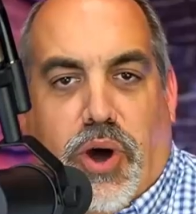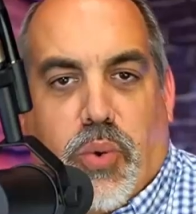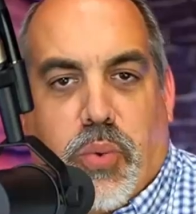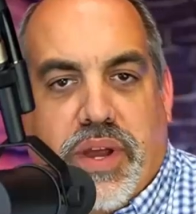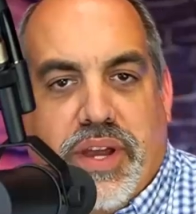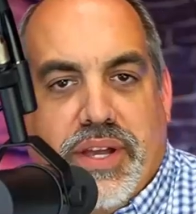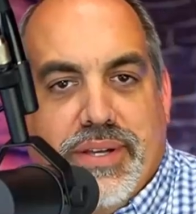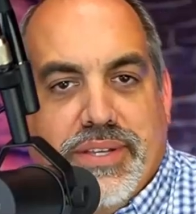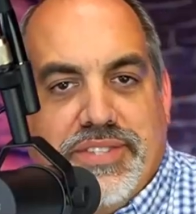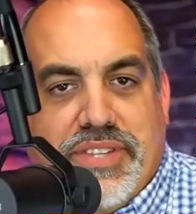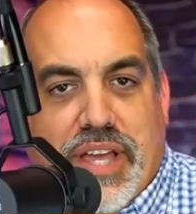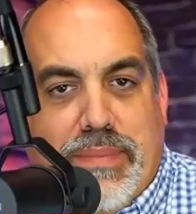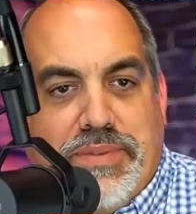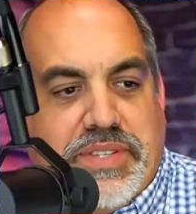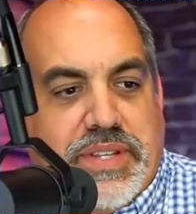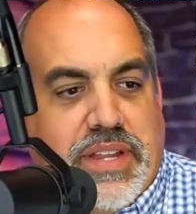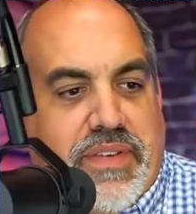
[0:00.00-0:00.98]
real
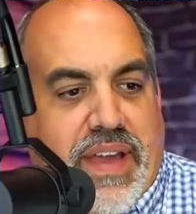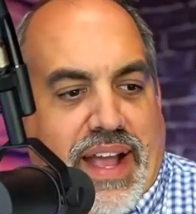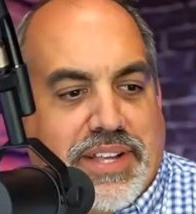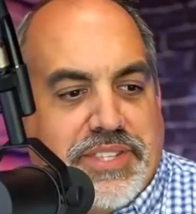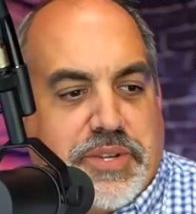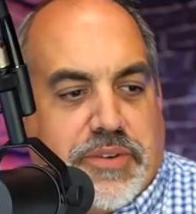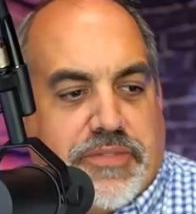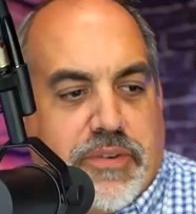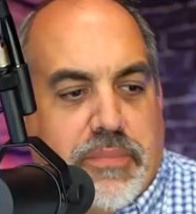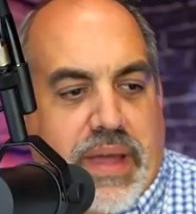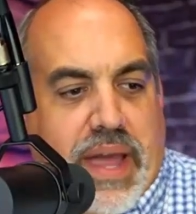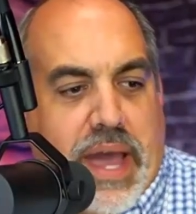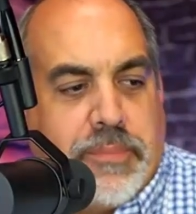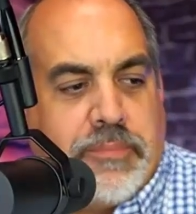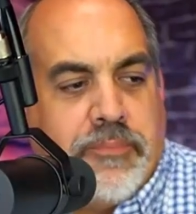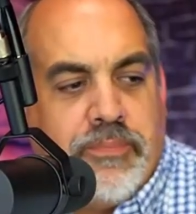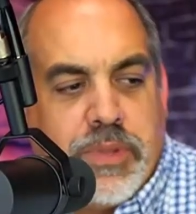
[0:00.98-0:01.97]
substantive answer from
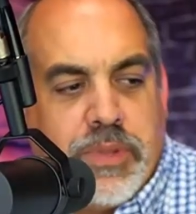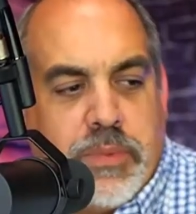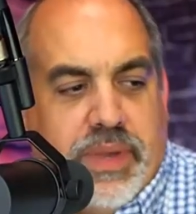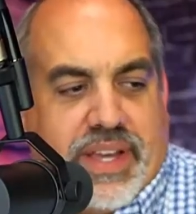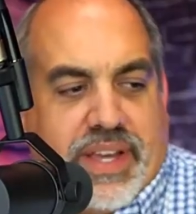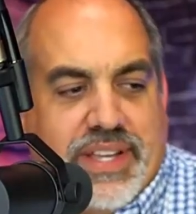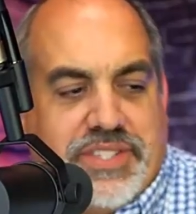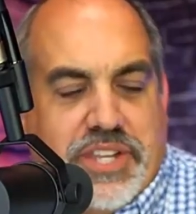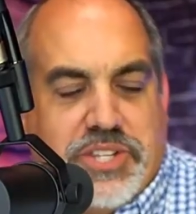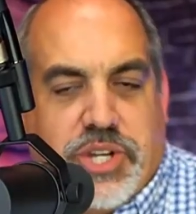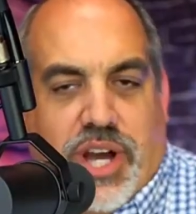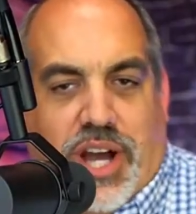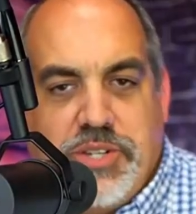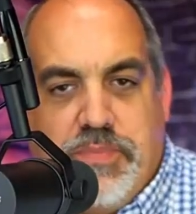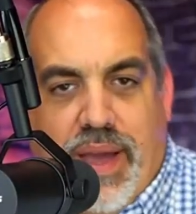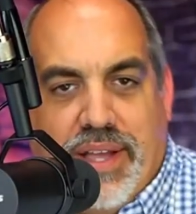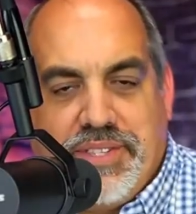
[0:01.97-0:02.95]
that, because the
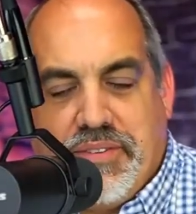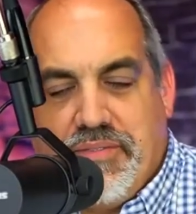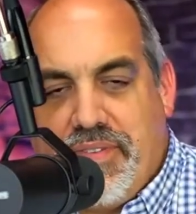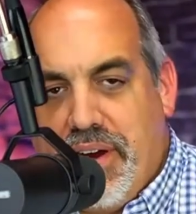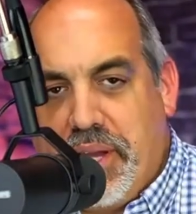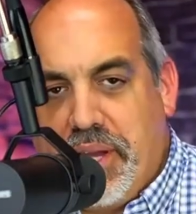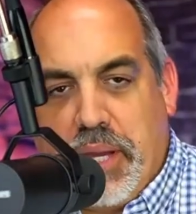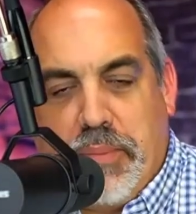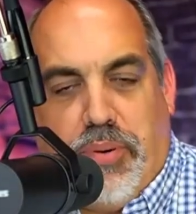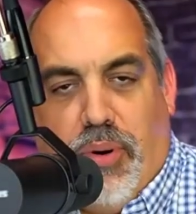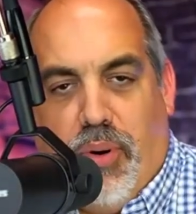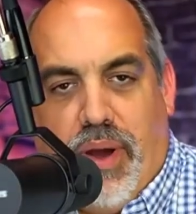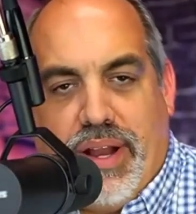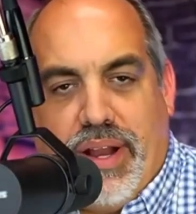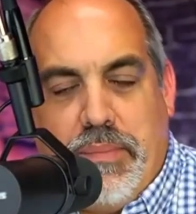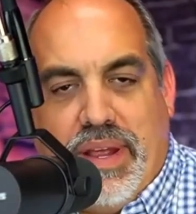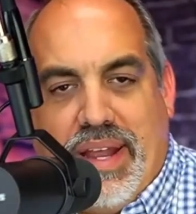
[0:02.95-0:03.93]
judge makes a very good
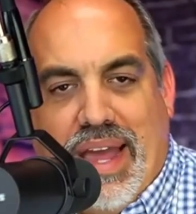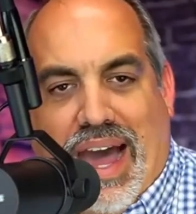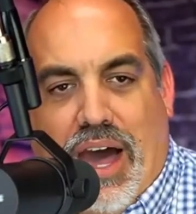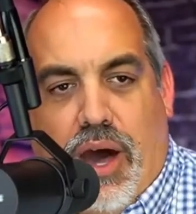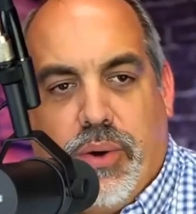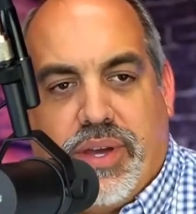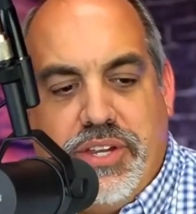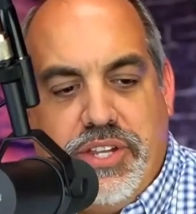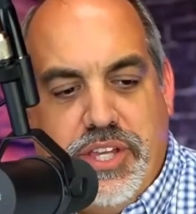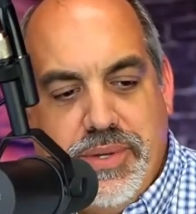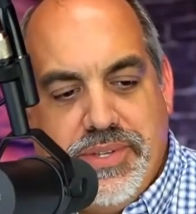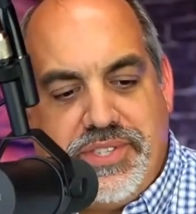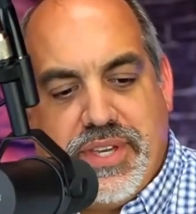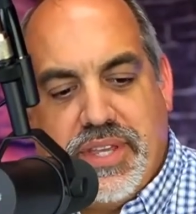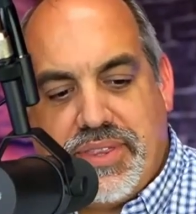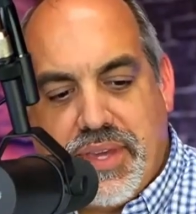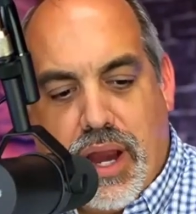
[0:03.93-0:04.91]
point. I mean, how can you
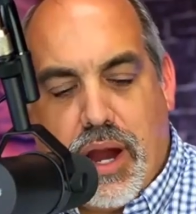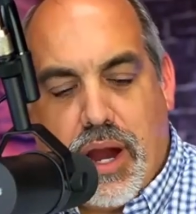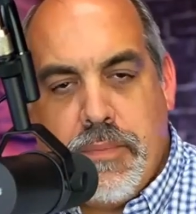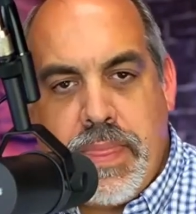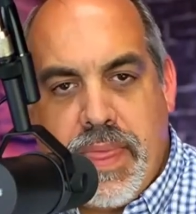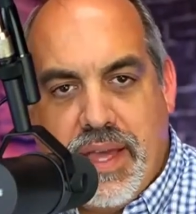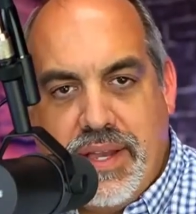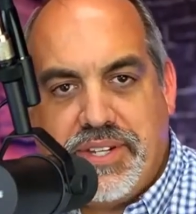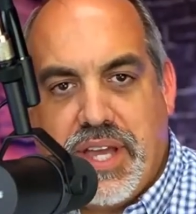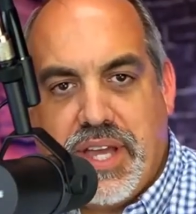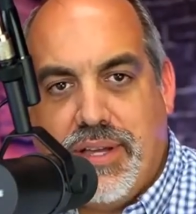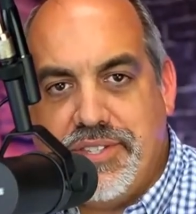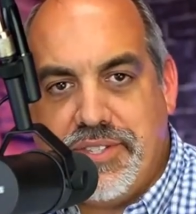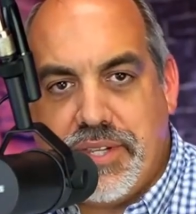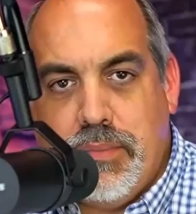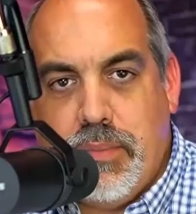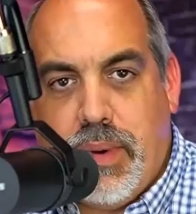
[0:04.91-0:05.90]
sit there and tell
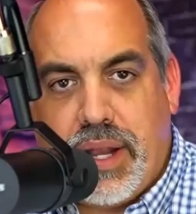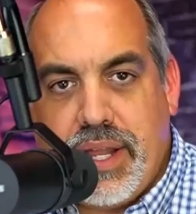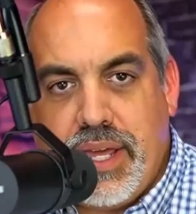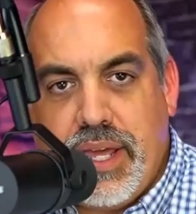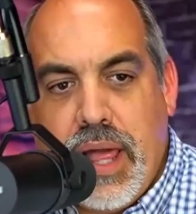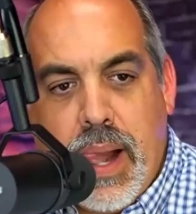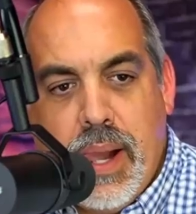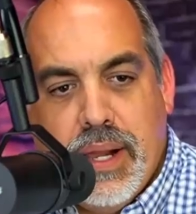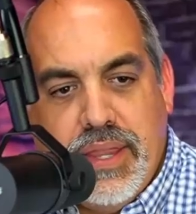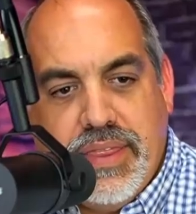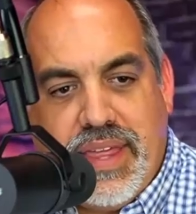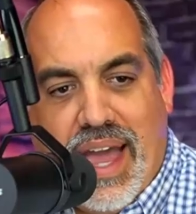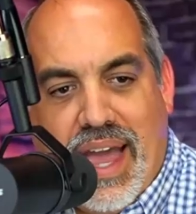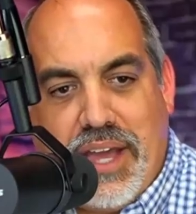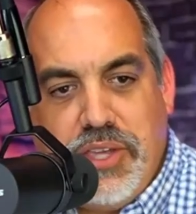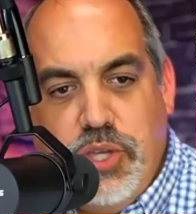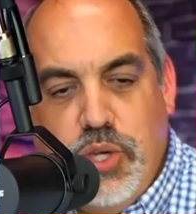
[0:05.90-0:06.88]
somebody
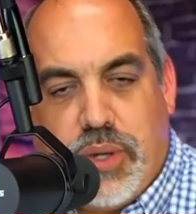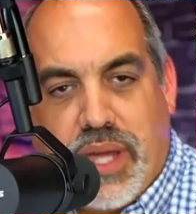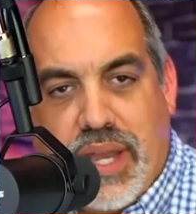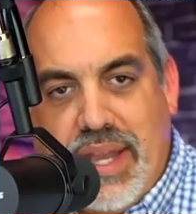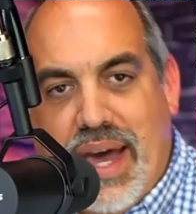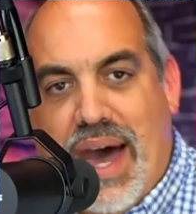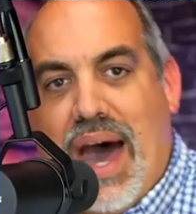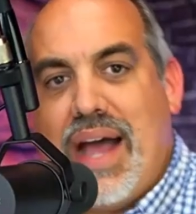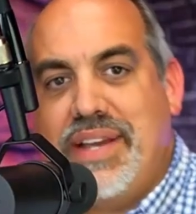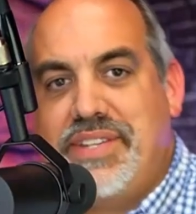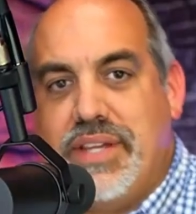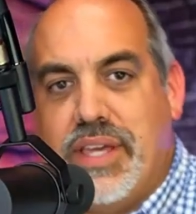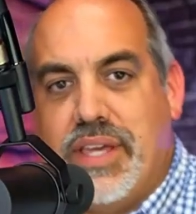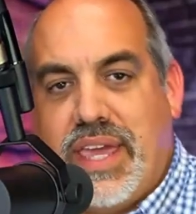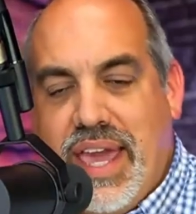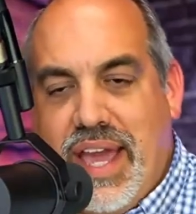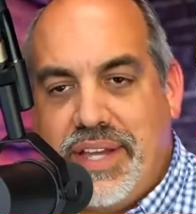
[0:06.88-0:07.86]
that you cannot
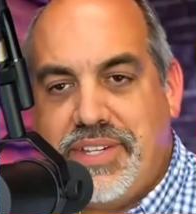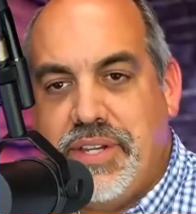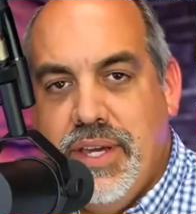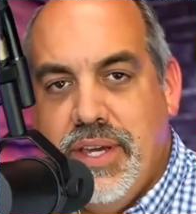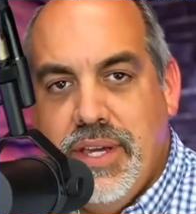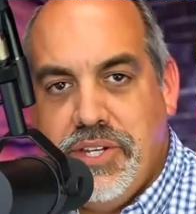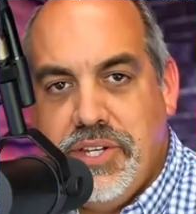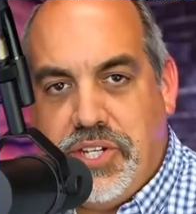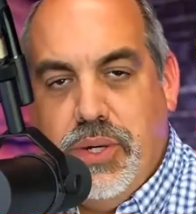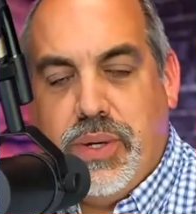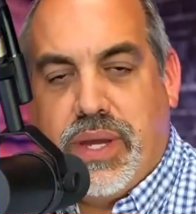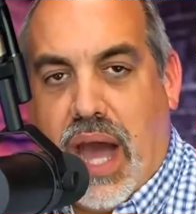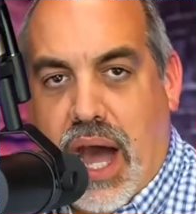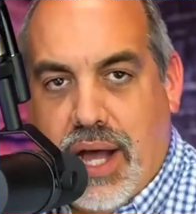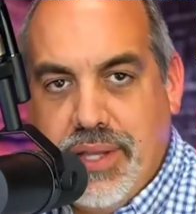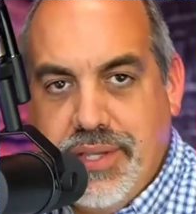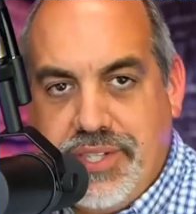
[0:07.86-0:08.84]
get two
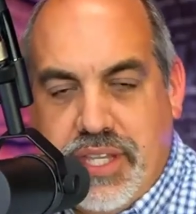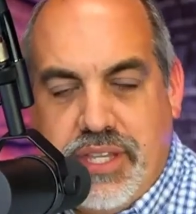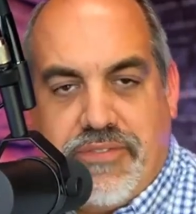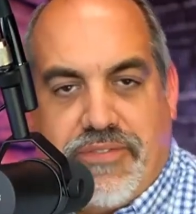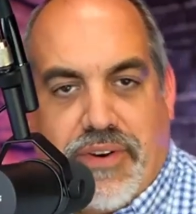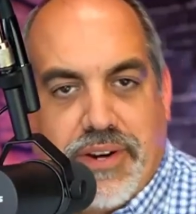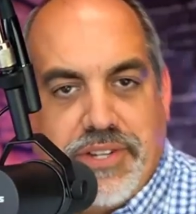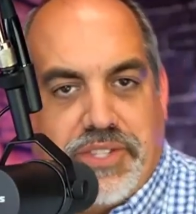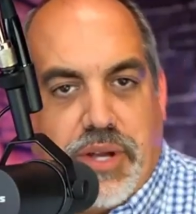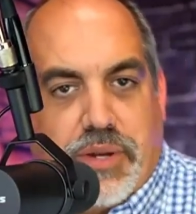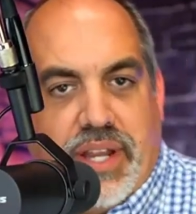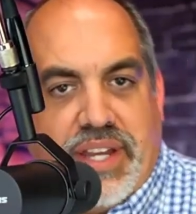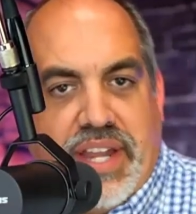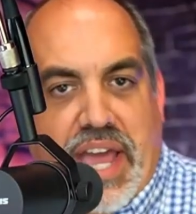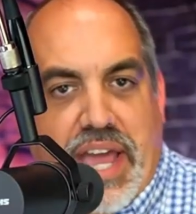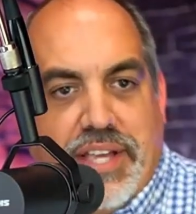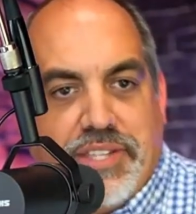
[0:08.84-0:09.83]
guns in the first 30
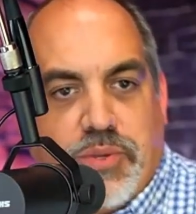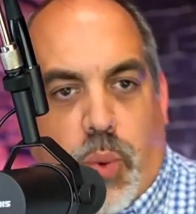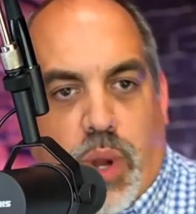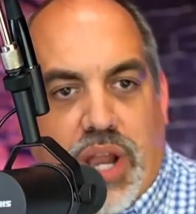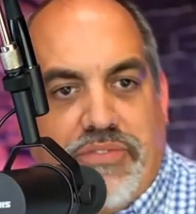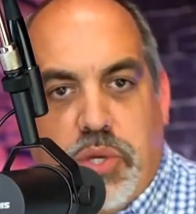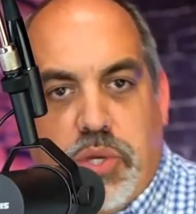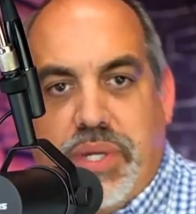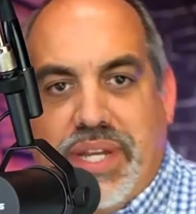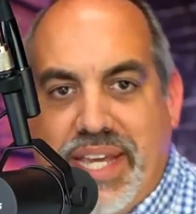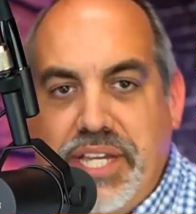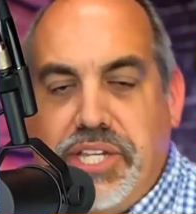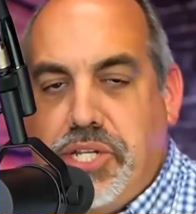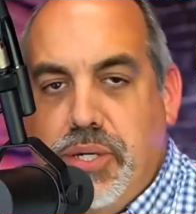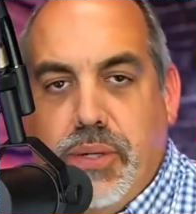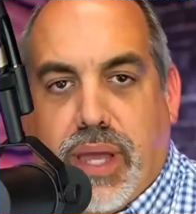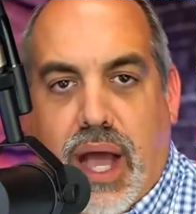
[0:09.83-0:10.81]
days? What if you need
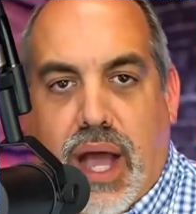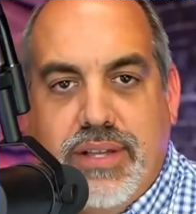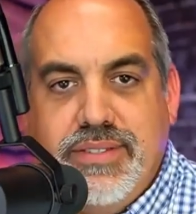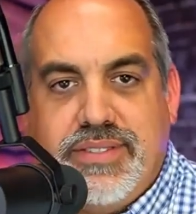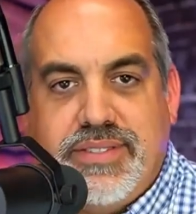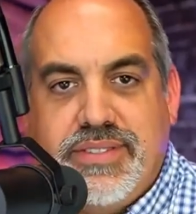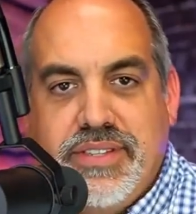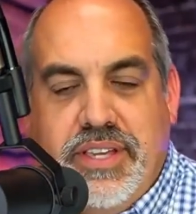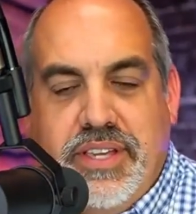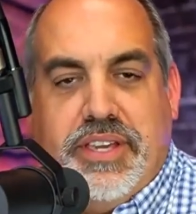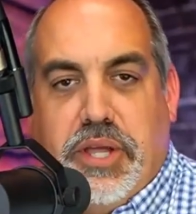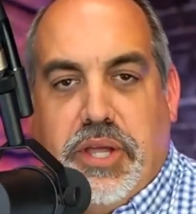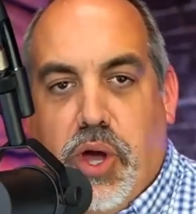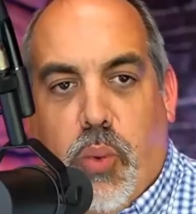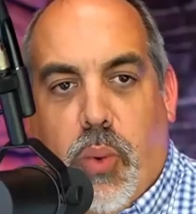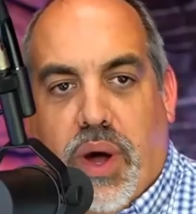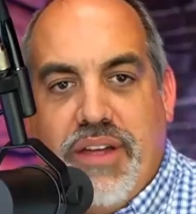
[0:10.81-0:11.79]
two guns? You
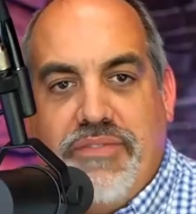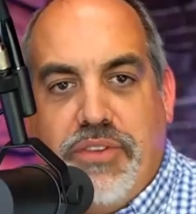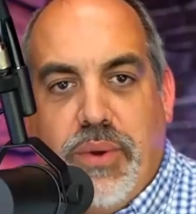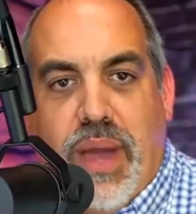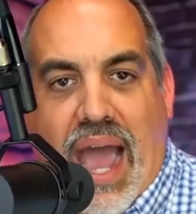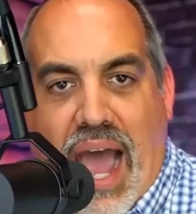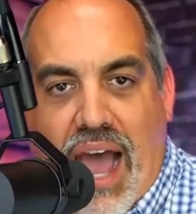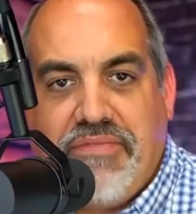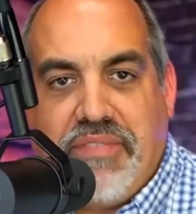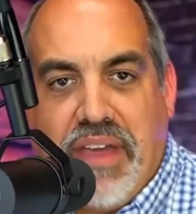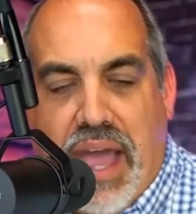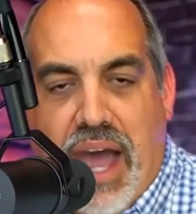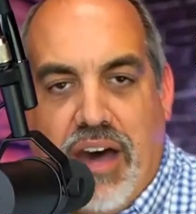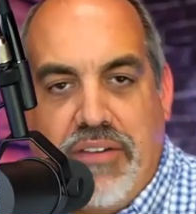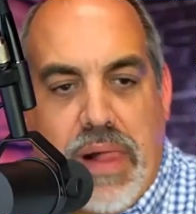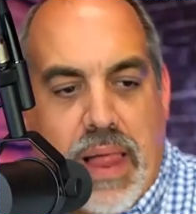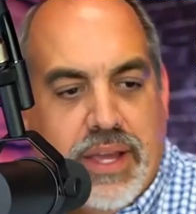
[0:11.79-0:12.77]
know, what if you have to have